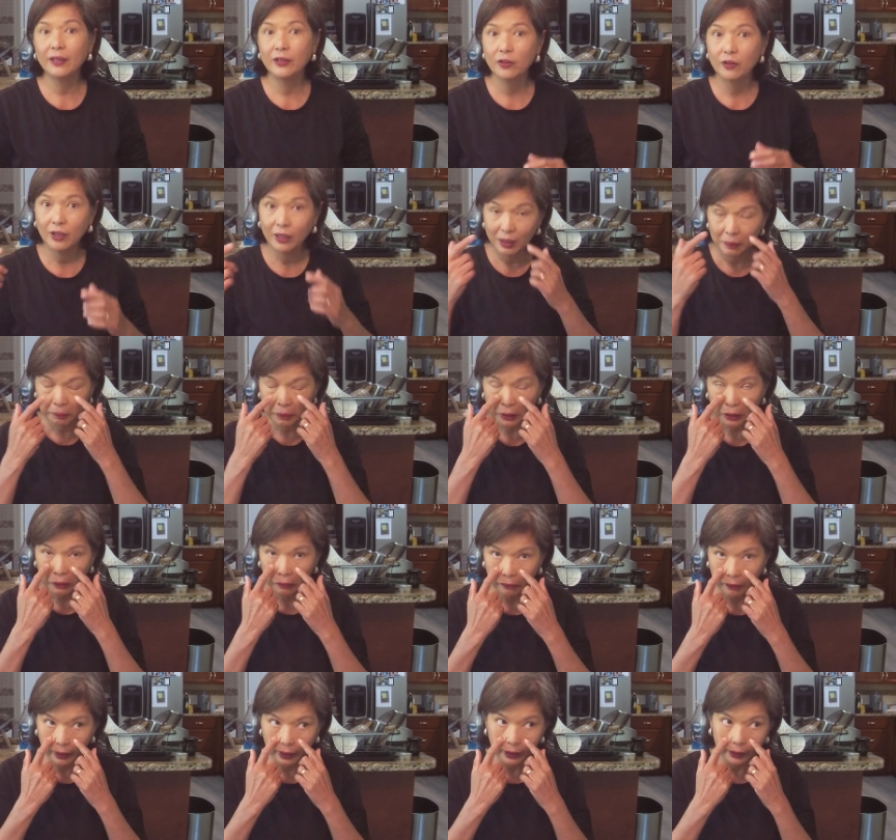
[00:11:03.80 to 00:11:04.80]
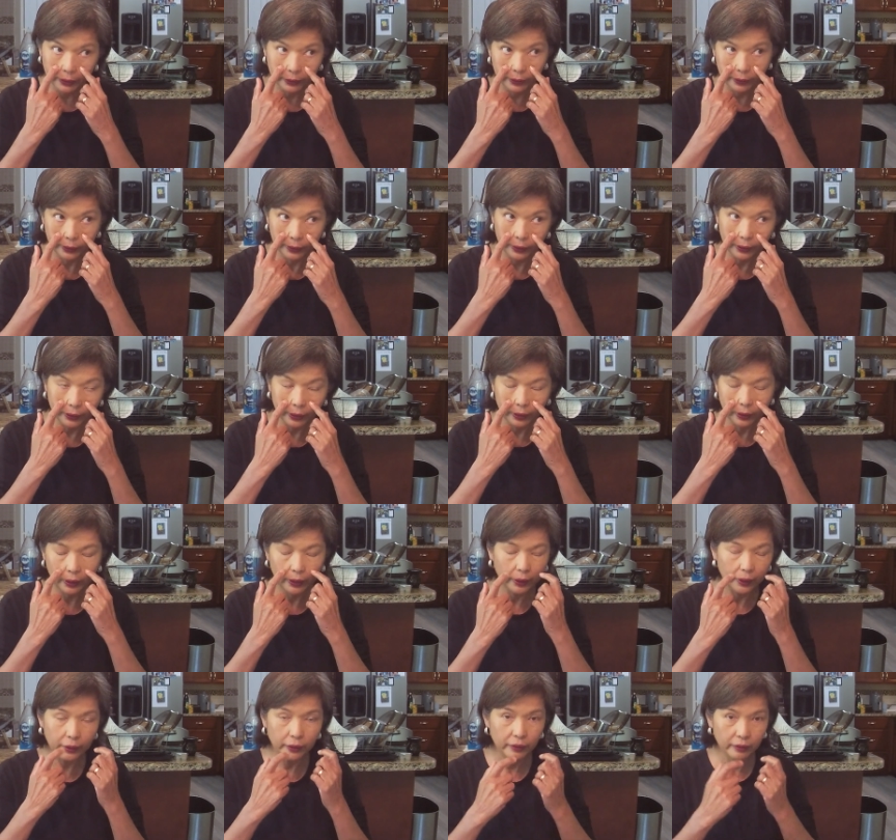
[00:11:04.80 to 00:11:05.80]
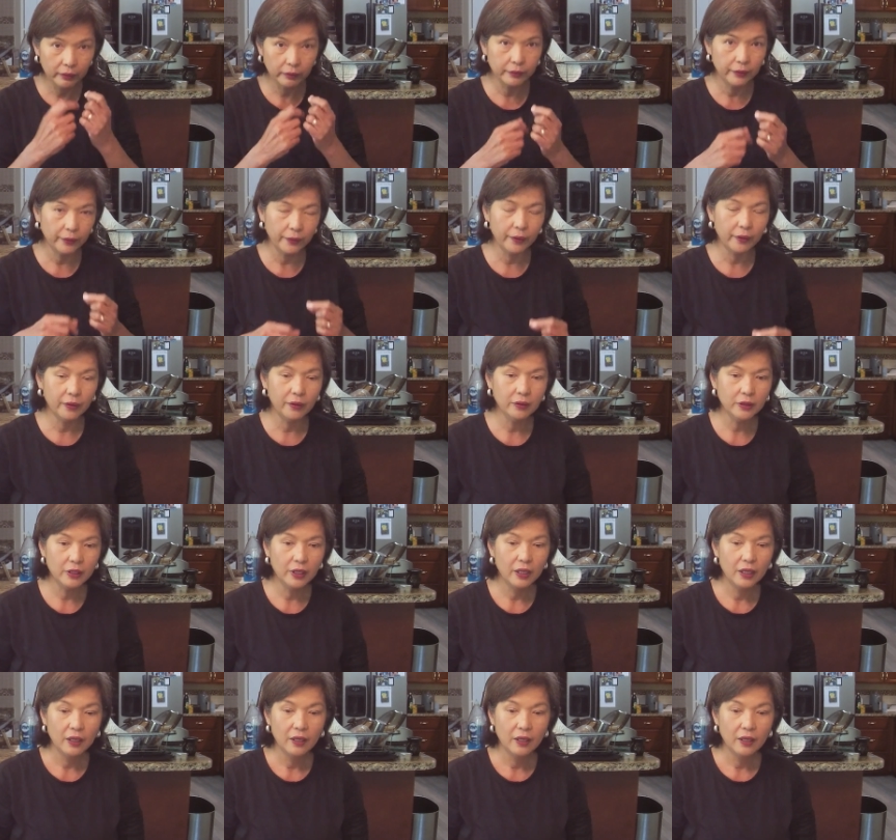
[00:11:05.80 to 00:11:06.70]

and you're going to be crying, you know,